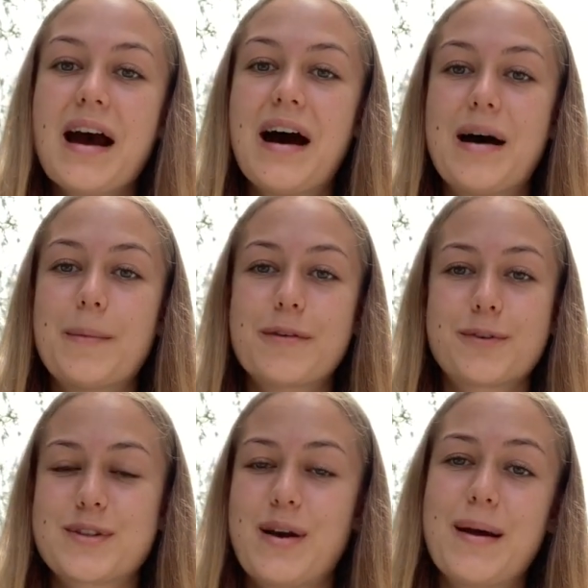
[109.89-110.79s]
I've
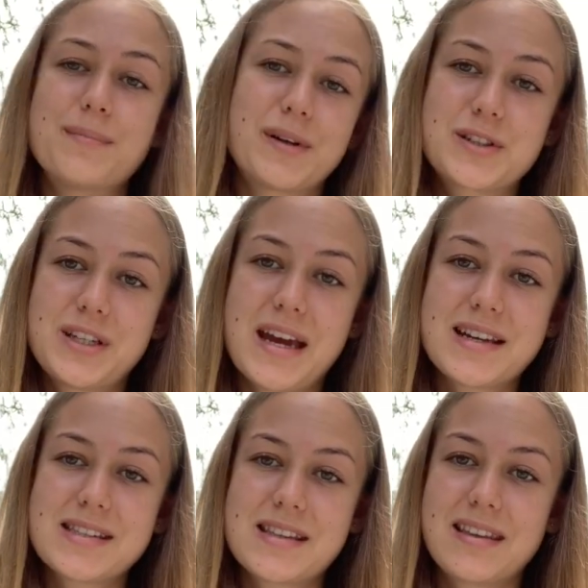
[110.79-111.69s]
also had
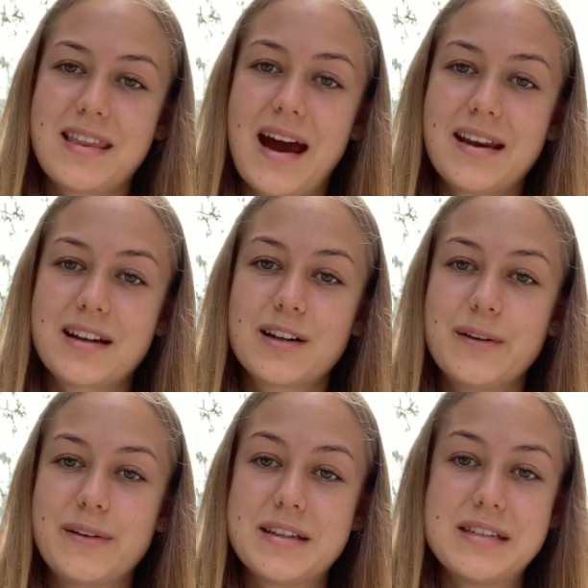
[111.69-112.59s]
milkshakes that
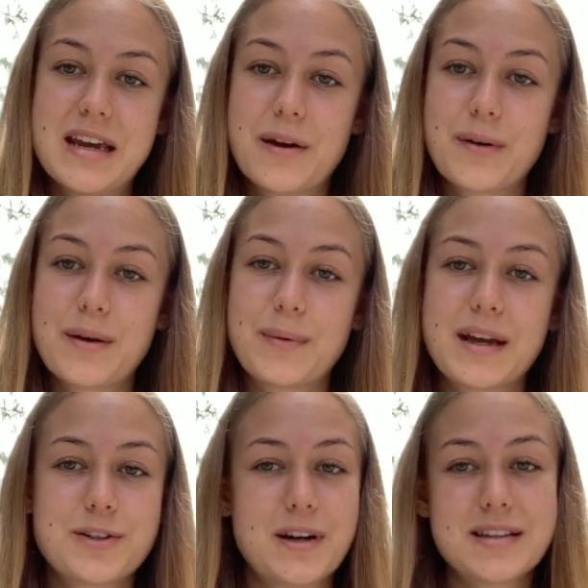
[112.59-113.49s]
included dairy. When
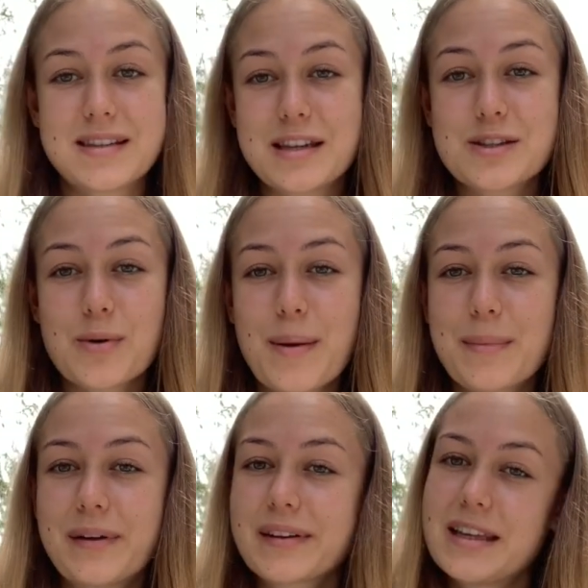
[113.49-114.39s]
I try to say soy
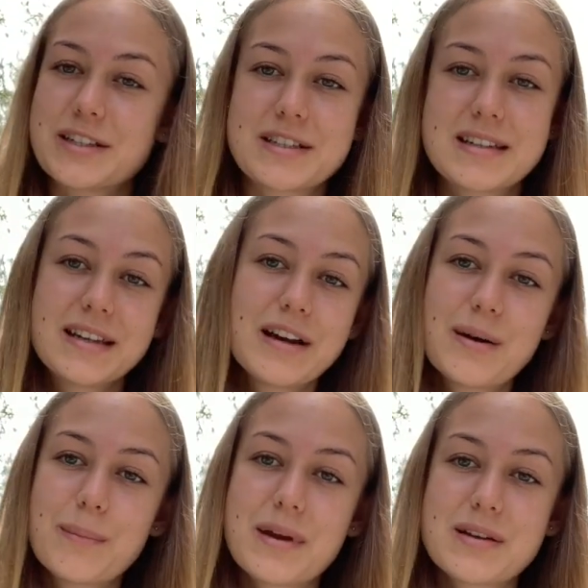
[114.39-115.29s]
milk, they just didn't
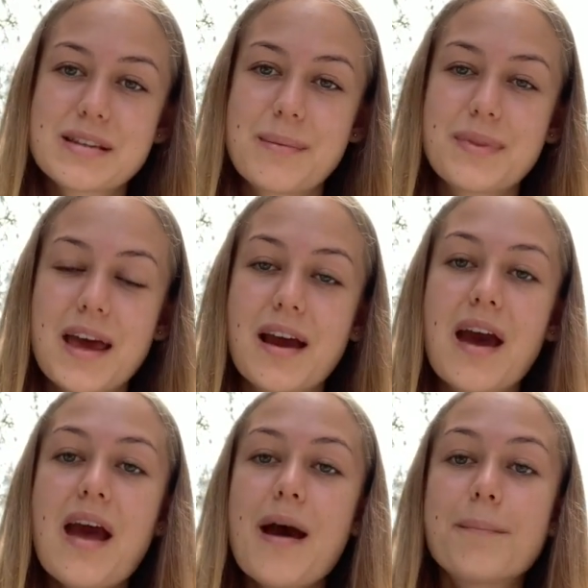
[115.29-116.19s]
hear me or something.
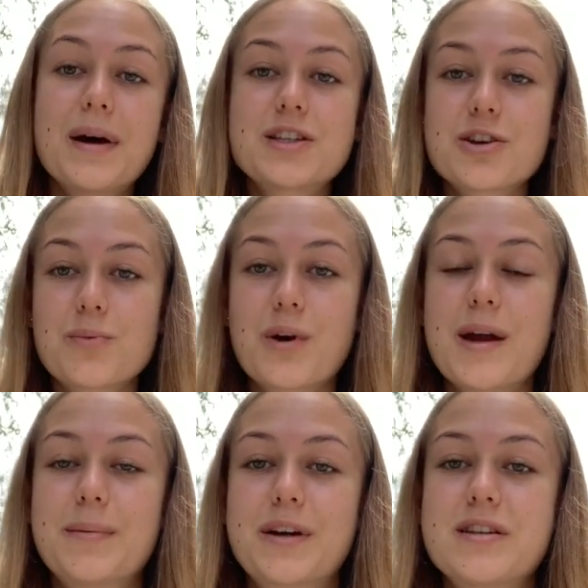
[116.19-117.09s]
But don't
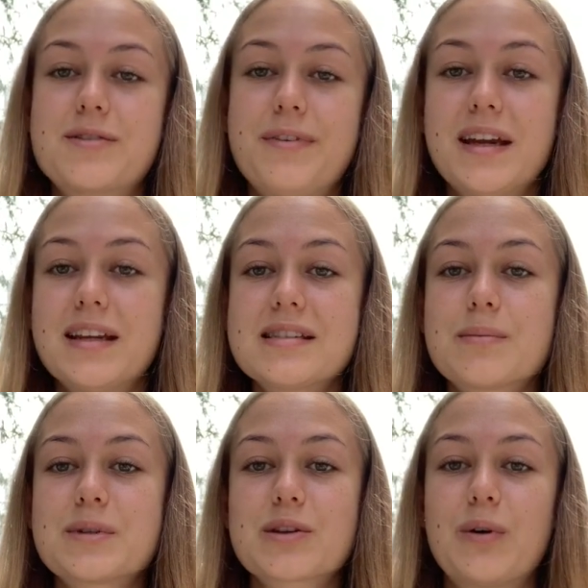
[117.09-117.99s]
worry, because
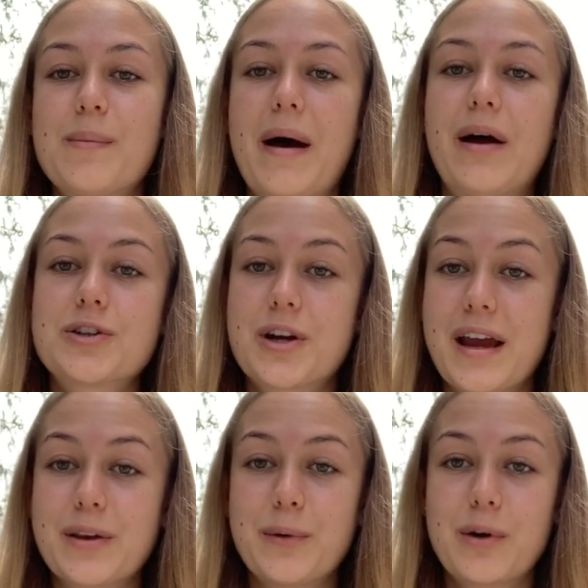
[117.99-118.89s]
veganism is all about
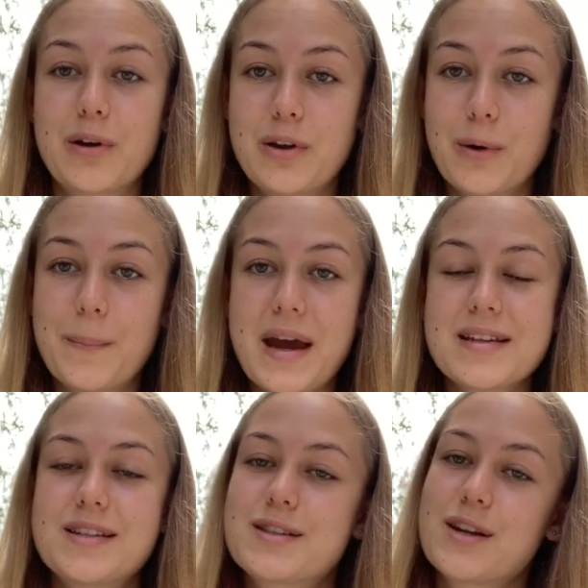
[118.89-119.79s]
trying your
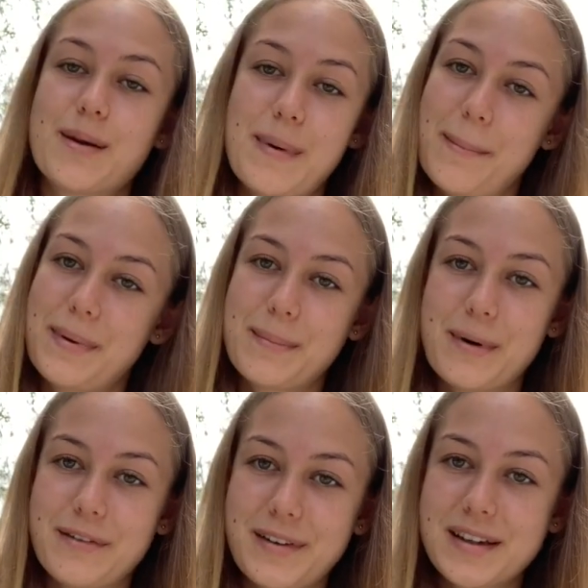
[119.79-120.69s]
best. It's not about being
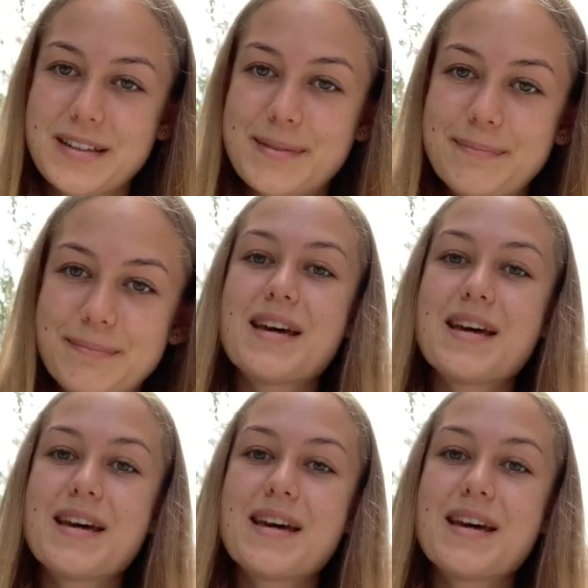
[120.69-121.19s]
perfect.